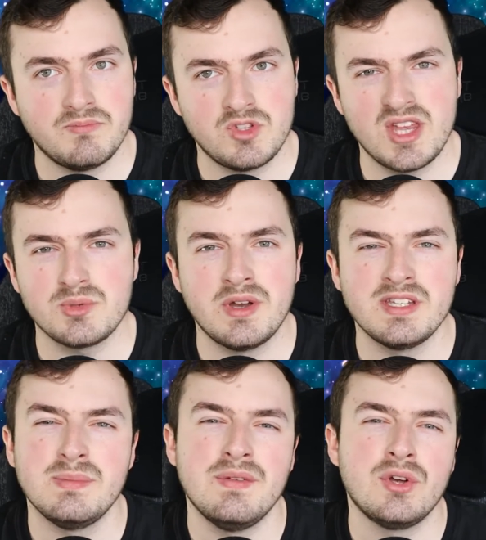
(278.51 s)
So that's where it's
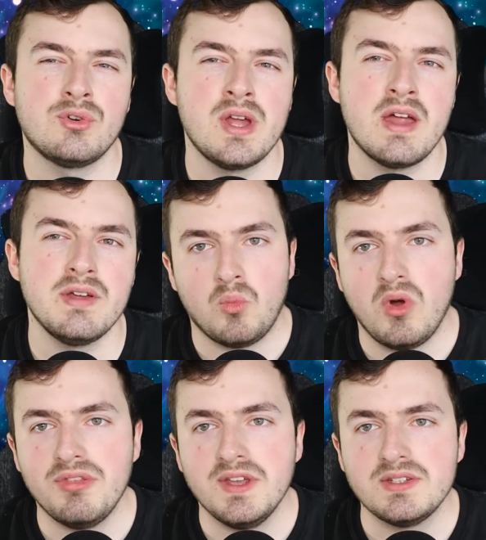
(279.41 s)
a bit of a grey area.
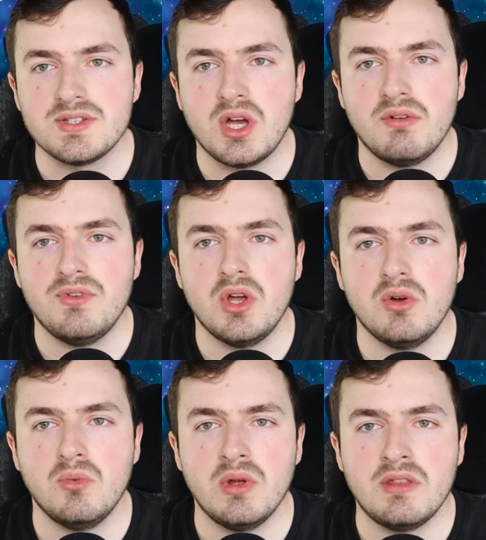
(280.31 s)
One thing to sort of
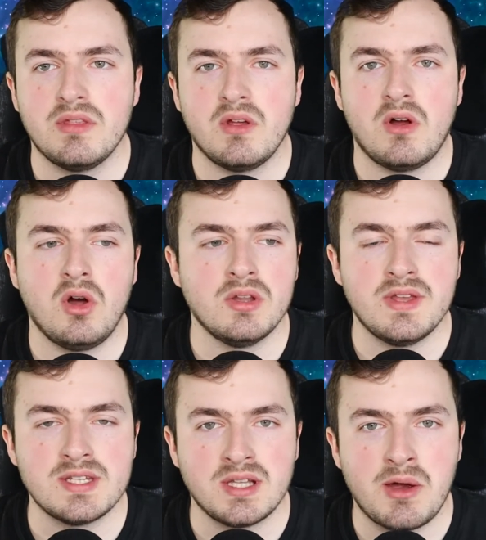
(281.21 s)
note with all of
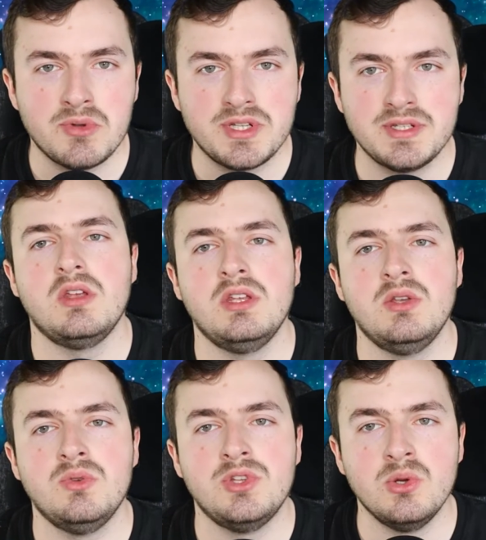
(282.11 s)
these allowances,
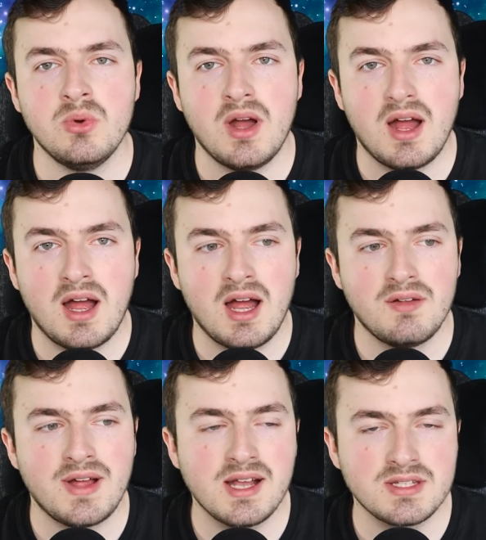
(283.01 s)
you do have
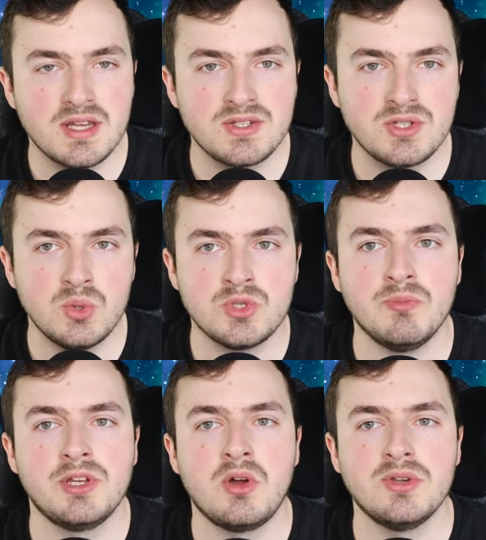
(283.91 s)
access to
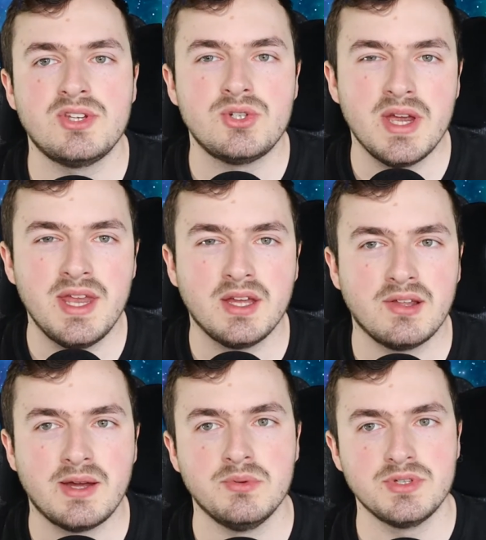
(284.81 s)
something called a trading
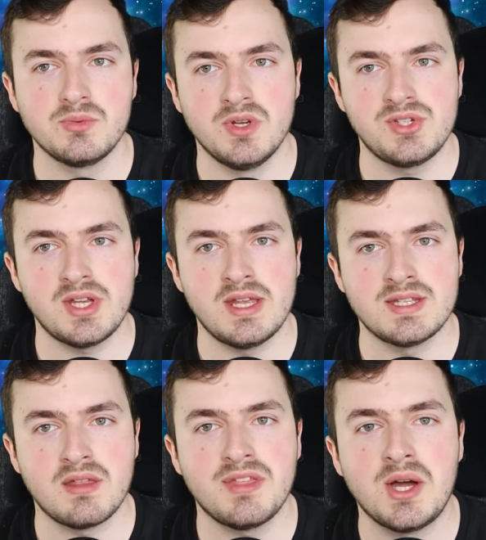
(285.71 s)
allowance, which is
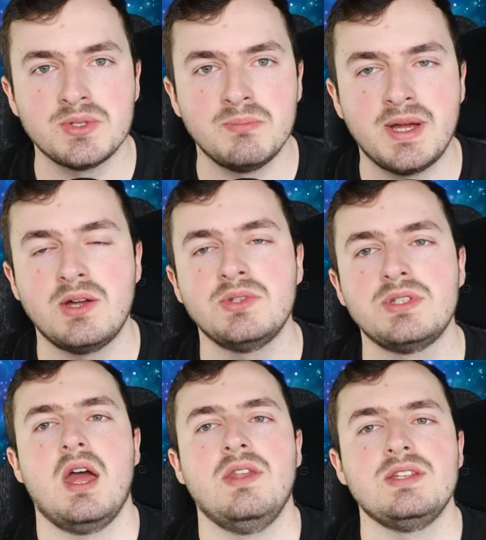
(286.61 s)
£1,000,
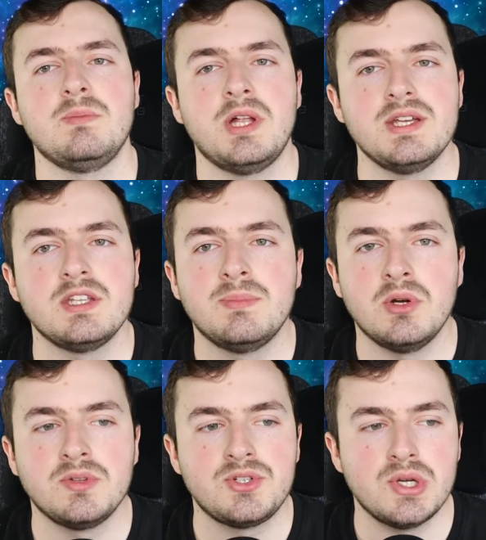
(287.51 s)
and this applies to
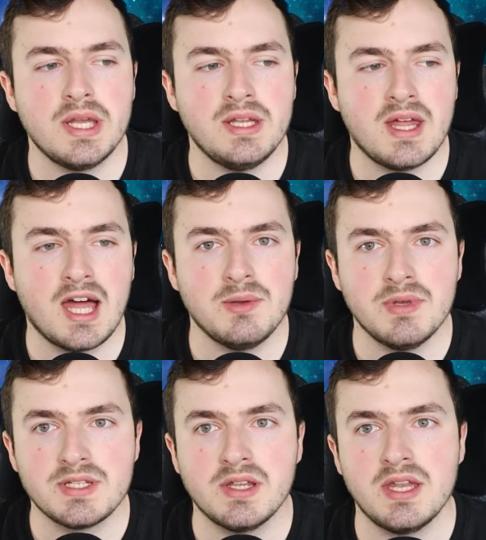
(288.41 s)
both trading and
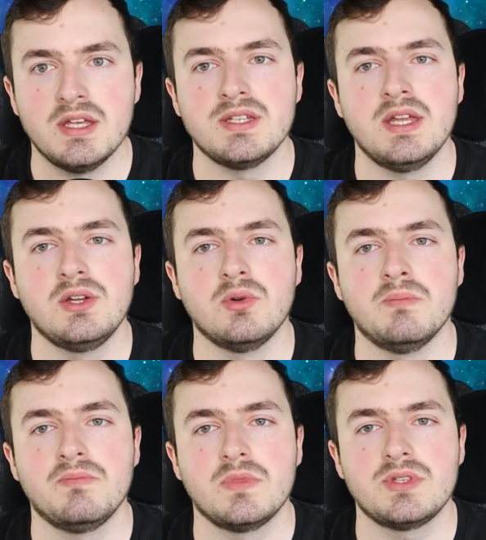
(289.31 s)
miscellaneous income.
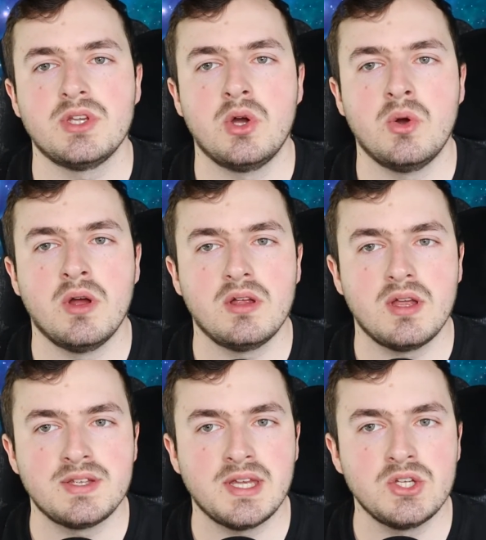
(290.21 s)
So
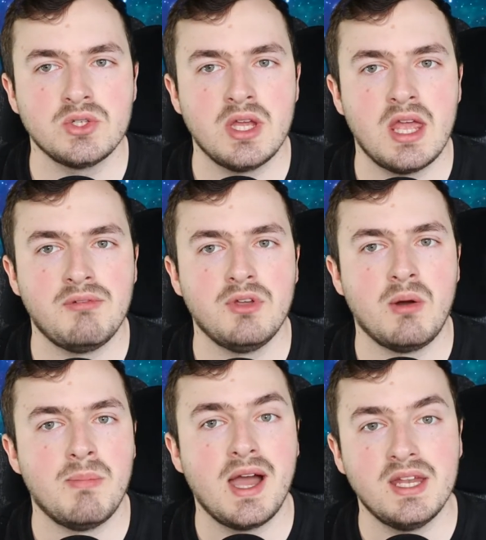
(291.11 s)
essentially, if your
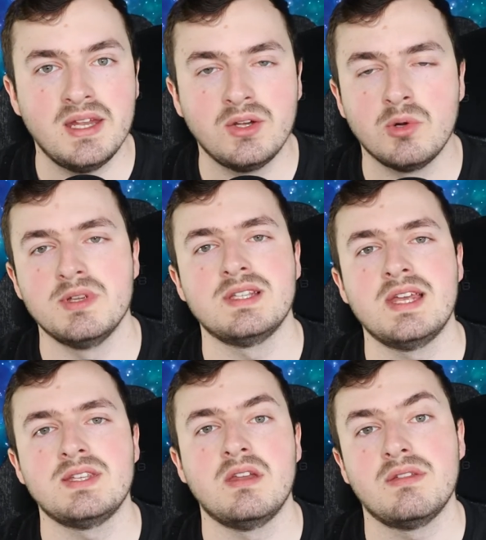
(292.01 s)
mining income is
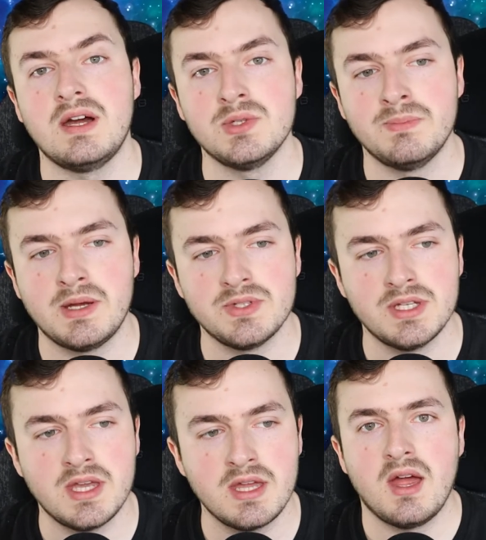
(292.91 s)
less than £1,000 a
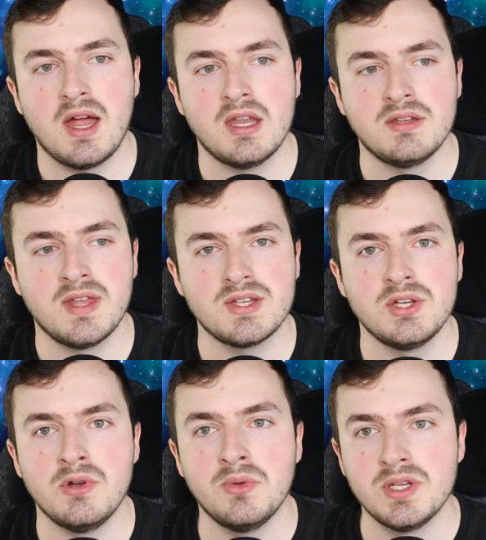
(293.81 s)
year and that's
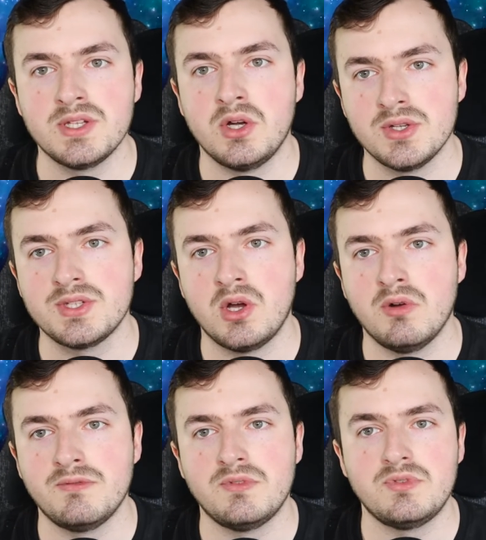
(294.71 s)
your only source
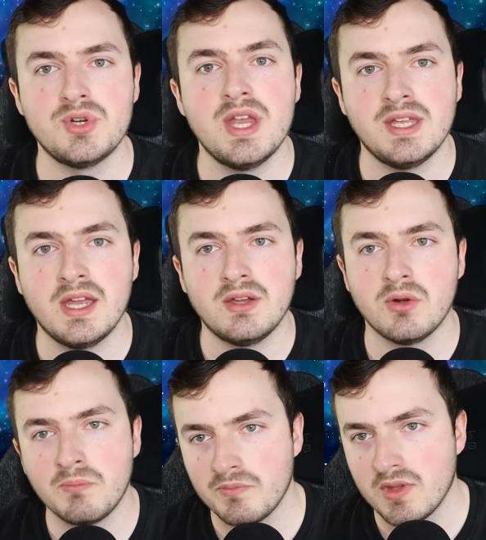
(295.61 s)
of trading income,